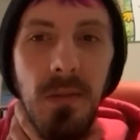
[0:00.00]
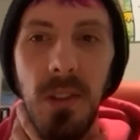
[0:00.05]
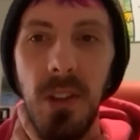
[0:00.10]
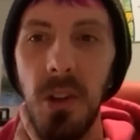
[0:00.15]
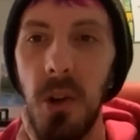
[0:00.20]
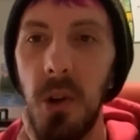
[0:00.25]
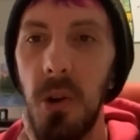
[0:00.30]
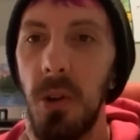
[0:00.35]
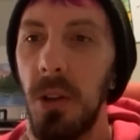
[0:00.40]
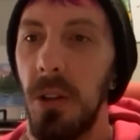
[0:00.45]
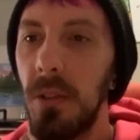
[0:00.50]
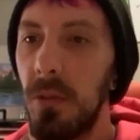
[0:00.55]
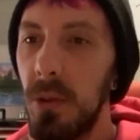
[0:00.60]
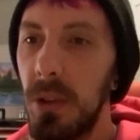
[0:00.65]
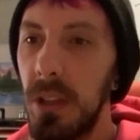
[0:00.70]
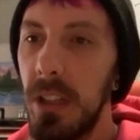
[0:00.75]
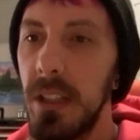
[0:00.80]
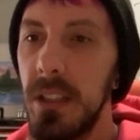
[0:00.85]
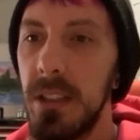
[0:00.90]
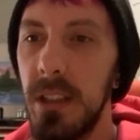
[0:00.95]
the goal of
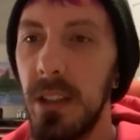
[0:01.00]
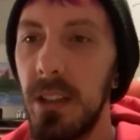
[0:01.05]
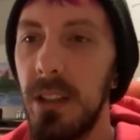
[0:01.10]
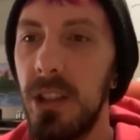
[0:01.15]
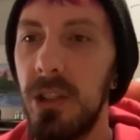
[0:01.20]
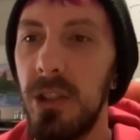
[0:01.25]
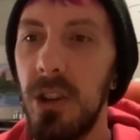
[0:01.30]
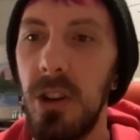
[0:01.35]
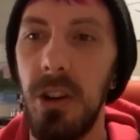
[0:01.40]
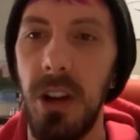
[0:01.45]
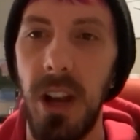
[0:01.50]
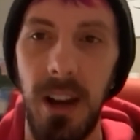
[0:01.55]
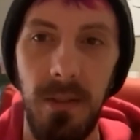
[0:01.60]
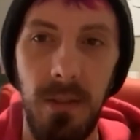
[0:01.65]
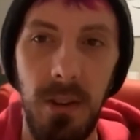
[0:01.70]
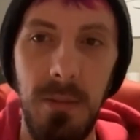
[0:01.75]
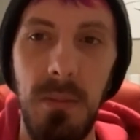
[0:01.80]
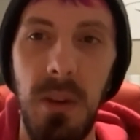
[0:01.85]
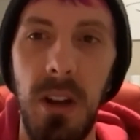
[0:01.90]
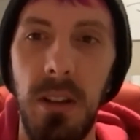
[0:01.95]
releasing a shirt
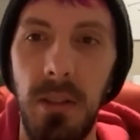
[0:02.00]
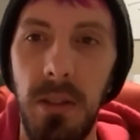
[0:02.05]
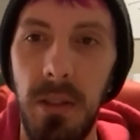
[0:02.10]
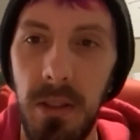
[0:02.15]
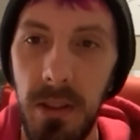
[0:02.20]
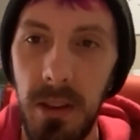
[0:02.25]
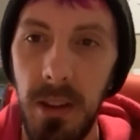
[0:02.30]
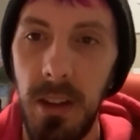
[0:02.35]
every month.